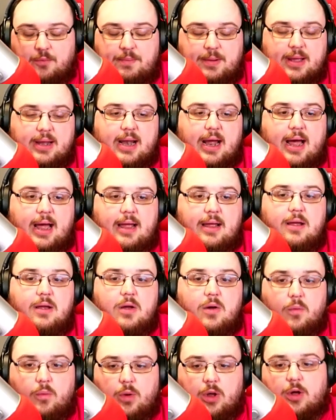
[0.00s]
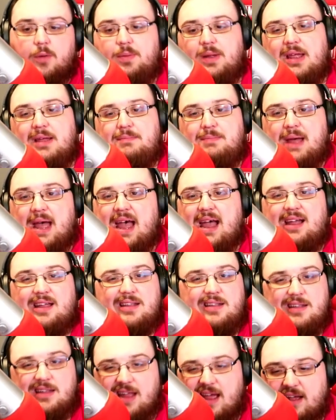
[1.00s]
and I will be back
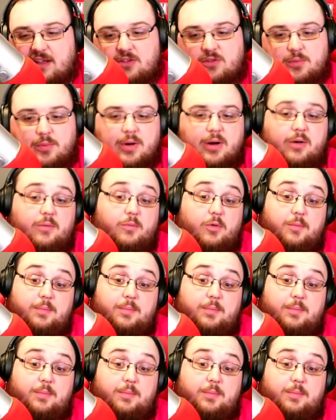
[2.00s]
we'll